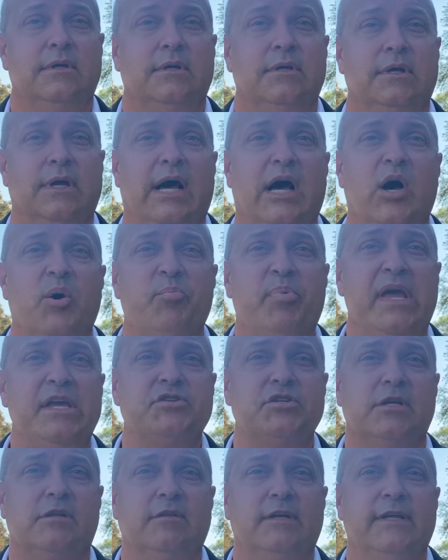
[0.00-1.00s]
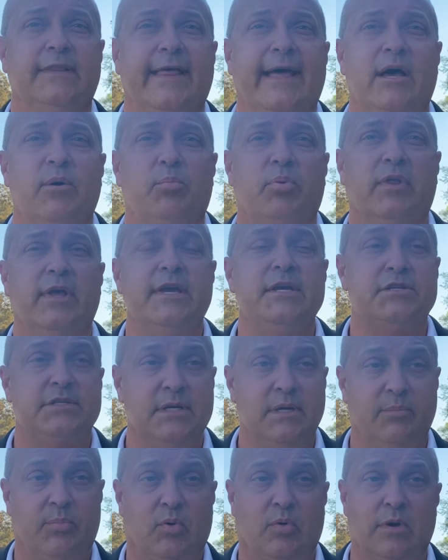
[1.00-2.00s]
uh, basically that placed the
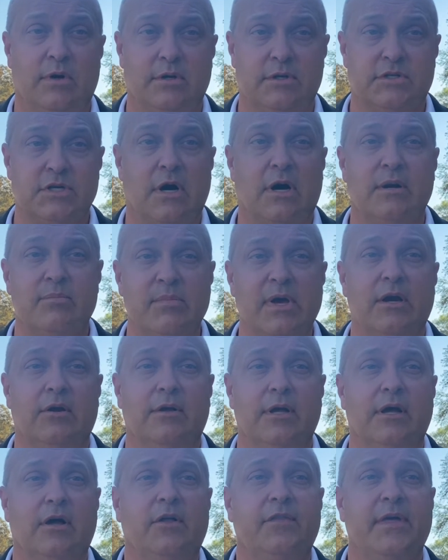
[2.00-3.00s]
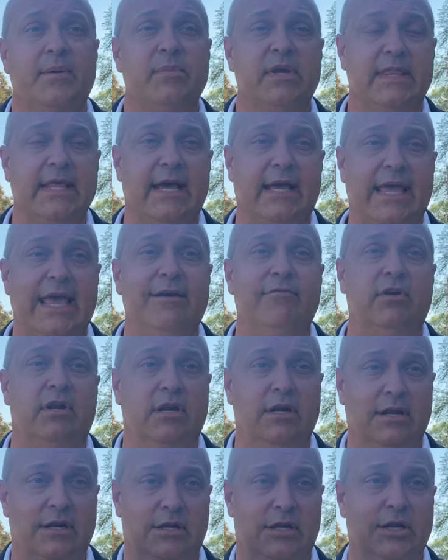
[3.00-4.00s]
importance on mental health. I mean, that gave it
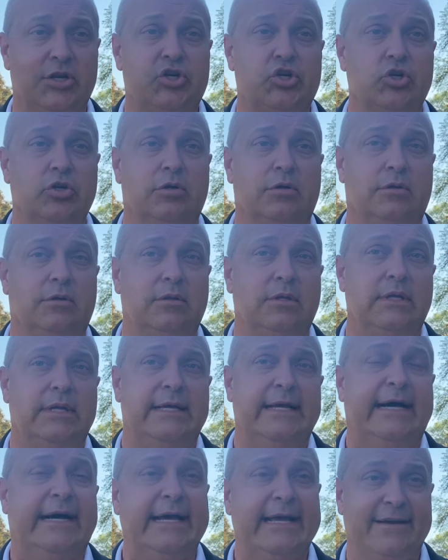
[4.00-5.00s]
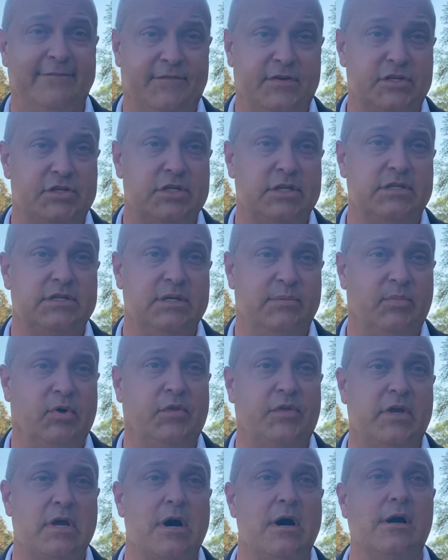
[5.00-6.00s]
an additional uh, emphasis in
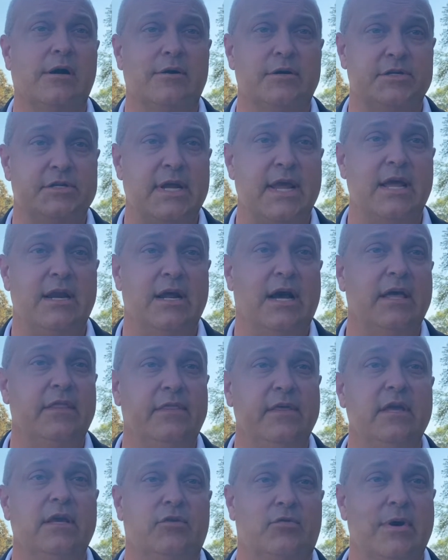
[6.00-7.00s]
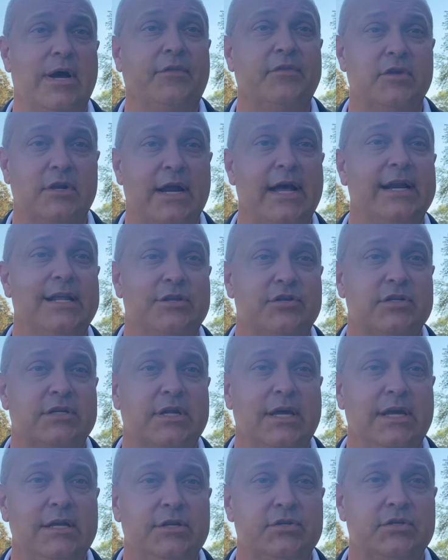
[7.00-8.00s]
both Congress and I think throughout the United
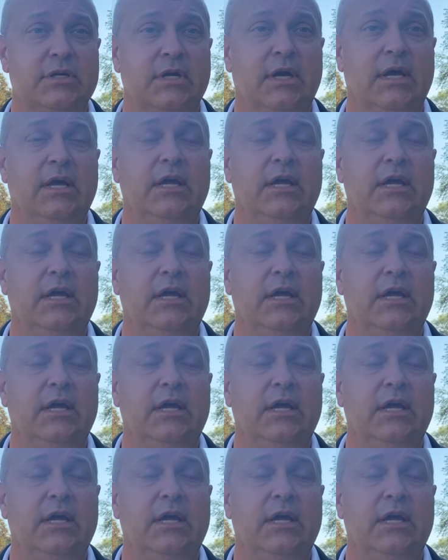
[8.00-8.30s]
States.